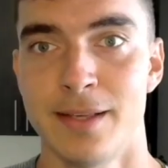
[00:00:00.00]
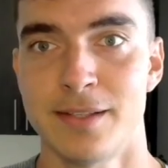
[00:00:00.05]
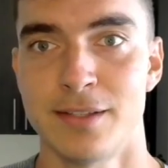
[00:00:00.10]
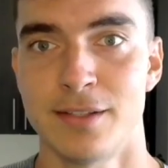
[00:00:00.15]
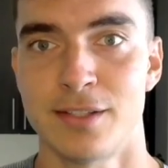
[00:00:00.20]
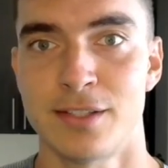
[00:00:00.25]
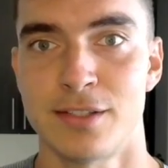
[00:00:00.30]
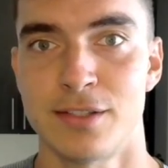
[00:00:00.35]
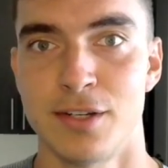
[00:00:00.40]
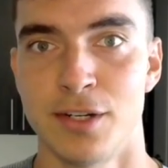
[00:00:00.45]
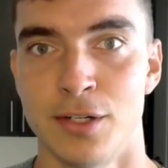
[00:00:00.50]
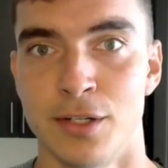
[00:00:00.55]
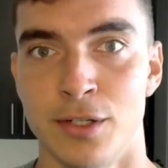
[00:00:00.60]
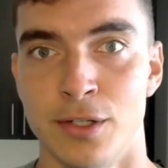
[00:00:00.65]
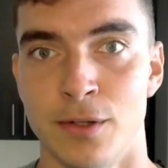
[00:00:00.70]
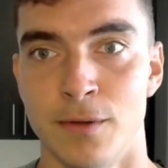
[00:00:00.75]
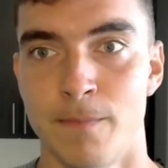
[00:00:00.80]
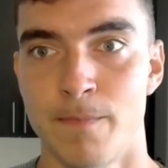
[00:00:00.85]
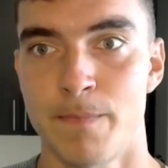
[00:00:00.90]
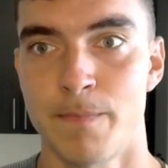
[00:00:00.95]
this is
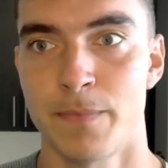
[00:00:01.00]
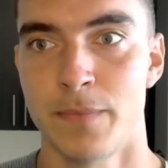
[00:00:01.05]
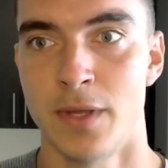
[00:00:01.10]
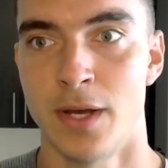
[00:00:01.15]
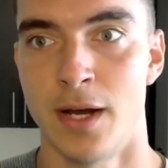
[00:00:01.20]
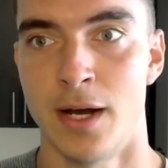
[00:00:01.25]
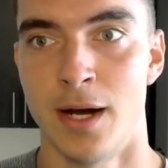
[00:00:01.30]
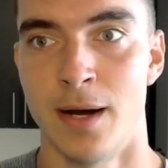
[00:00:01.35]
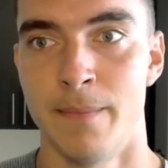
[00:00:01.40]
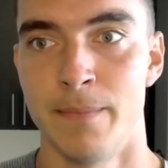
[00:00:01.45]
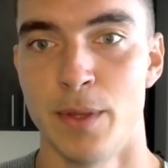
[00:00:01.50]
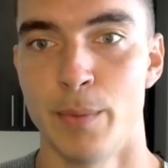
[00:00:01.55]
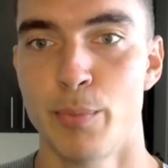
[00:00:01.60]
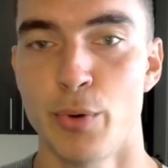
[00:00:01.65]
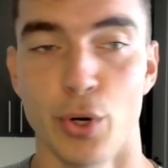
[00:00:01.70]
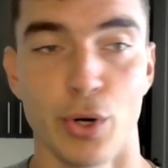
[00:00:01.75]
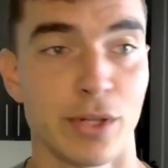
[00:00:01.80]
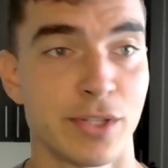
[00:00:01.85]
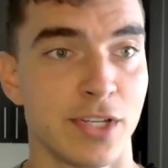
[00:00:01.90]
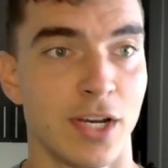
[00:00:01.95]
still the
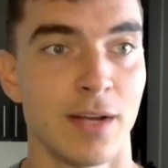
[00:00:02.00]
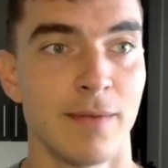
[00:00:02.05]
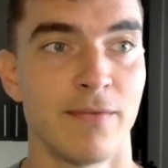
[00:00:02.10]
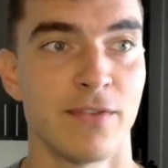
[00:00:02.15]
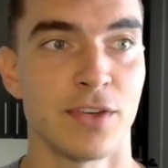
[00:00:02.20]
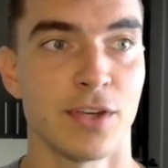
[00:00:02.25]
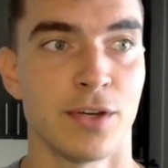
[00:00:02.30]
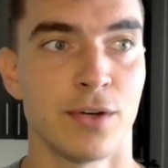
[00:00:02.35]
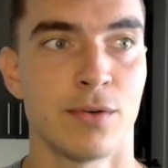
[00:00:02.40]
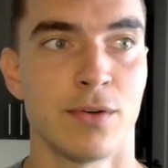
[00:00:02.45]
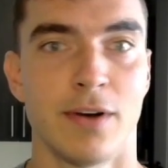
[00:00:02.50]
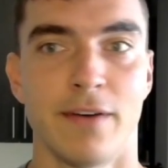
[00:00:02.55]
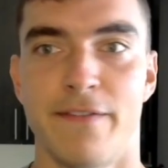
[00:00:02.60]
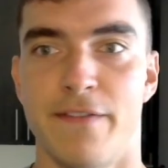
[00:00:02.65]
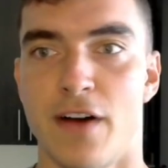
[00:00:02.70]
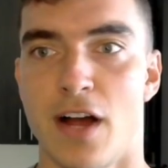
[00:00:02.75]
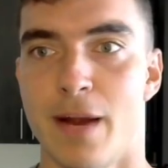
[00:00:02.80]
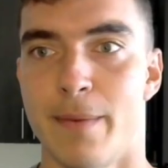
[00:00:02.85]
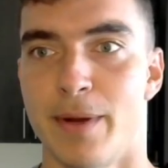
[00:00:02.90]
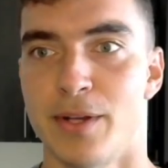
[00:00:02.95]
prototype view
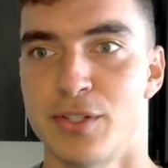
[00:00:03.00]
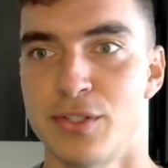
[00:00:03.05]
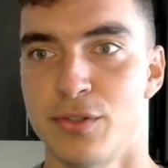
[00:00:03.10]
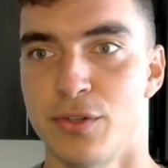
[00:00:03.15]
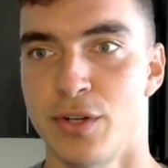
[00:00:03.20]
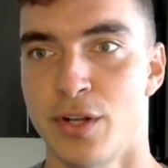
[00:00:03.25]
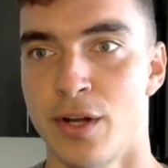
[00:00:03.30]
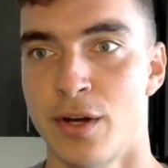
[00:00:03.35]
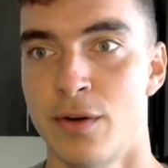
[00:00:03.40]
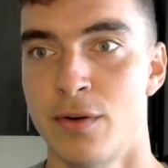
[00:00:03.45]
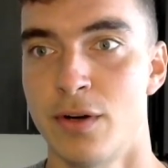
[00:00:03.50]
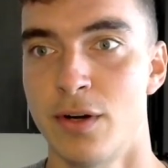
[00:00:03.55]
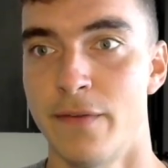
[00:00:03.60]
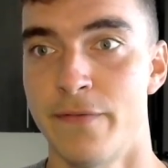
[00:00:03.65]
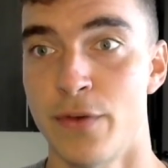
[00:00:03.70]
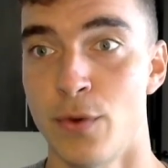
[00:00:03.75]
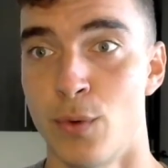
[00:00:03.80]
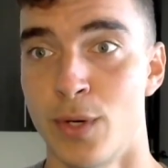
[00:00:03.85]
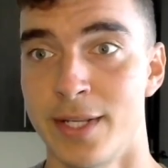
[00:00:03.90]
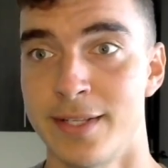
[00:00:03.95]
of Firebase Studio.
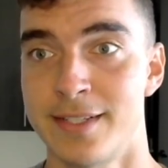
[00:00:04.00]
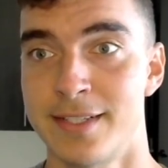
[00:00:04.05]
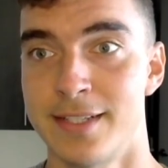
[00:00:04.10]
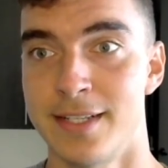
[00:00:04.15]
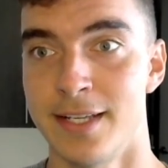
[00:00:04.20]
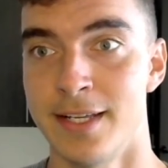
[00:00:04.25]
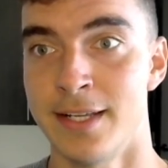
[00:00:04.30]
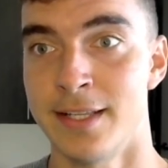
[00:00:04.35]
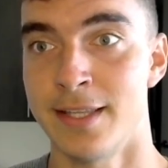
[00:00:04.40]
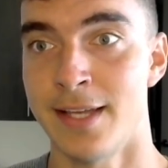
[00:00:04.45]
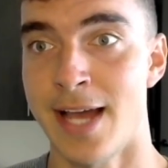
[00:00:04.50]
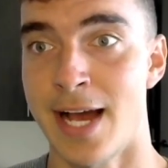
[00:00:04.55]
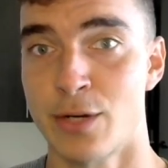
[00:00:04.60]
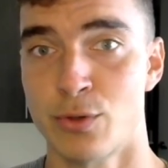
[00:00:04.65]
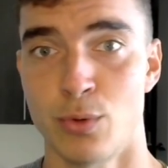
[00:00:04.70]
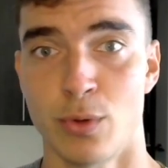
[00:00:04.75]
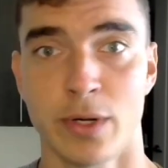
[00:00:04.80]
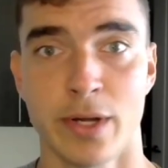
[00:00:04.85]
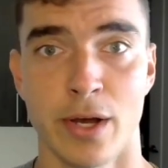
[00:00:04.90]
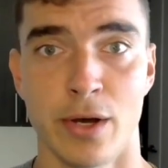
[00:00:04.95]
If you want to see the
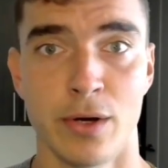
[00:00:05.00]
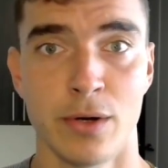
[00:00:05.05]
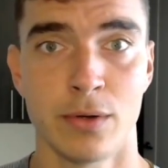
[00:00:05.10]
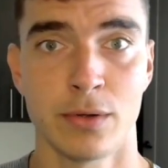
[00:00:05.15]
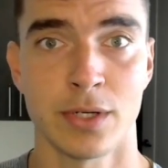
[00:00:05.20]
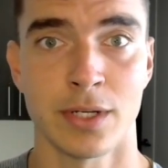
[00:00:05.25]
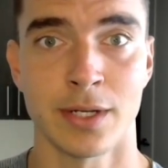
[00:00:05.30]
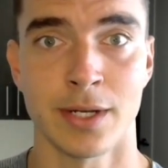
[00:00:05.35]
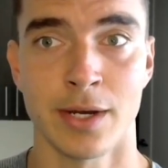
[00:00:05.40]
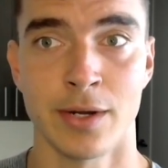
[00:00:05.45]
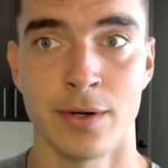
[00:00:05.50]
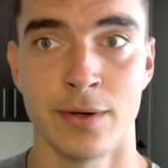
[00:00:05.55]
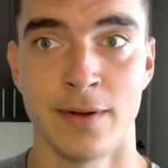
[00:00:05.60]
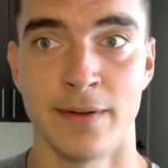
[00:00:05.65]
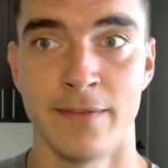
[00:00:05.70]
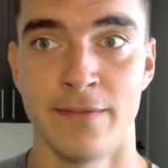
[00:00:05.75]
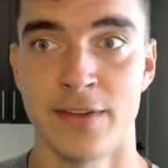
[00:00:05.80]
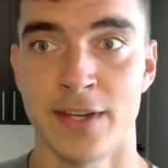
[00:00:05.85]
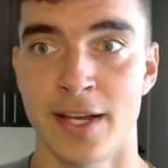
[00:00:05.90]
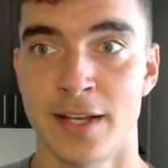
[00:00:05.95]
actual code and go to
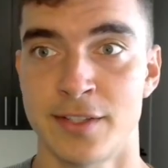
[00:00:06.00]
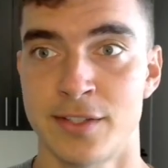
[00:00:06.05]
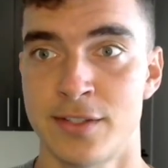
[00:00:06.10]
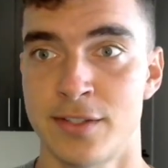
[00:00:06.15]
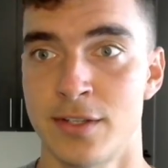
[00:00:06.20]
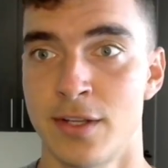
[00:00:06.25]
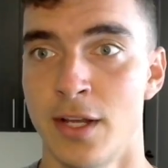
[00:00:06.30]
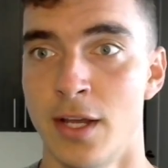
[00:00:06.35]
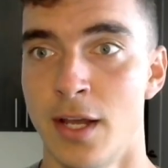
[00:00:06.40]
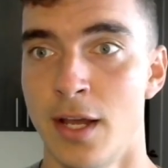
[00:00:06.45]
a VS